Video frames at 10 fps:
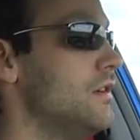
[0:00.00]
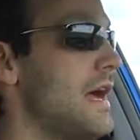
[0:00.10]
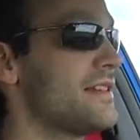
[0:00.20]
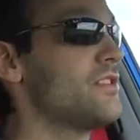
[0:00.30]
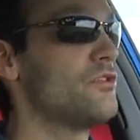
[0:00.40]

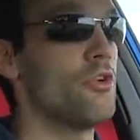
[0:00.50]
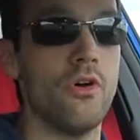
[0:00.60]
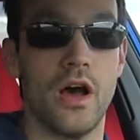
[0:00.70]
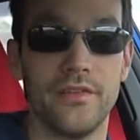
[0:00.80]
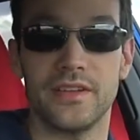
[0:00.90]
at
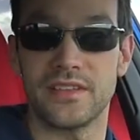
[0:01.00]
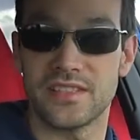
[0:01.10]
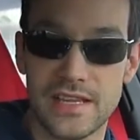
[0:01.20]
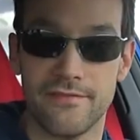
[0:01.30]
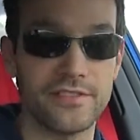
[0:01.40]

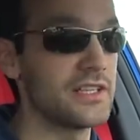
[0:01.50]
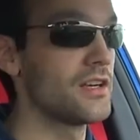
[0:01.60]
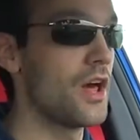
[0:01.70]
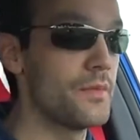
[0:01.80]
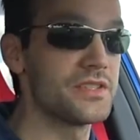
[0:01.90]
270
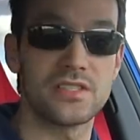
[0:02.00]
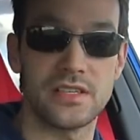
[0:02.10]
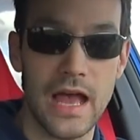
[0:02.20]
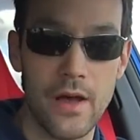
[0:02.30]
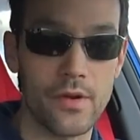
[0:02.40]
kilometers an
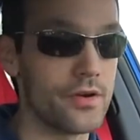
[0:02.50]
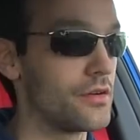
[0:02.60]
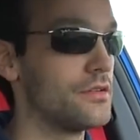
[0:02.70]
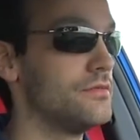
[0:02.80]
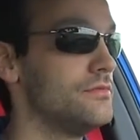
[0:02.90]
hour?
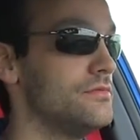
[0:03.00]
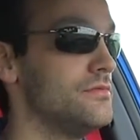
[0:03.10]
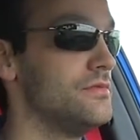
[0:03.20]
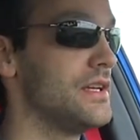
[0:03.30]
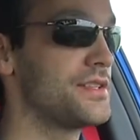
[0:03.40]

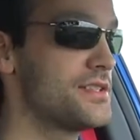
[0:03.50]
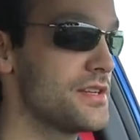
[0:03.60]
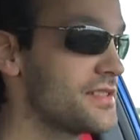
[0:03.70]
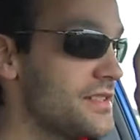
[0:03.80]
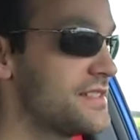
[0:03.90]
It's
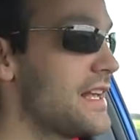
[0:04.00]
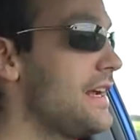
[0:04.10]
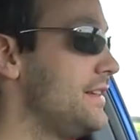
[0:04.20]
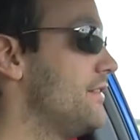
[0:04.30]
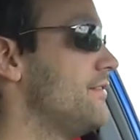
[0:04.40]
just insane.